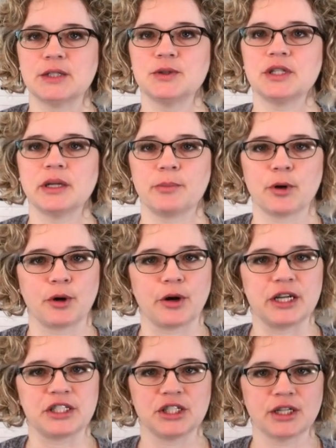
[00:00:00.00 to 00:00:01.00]
usually a
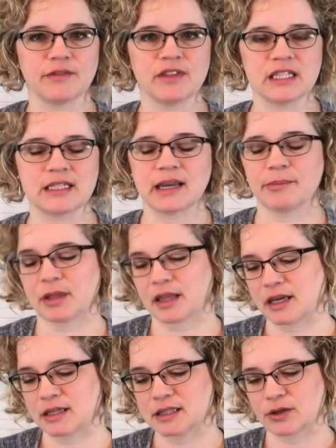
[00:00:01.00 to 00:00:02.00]
progression of these type of things.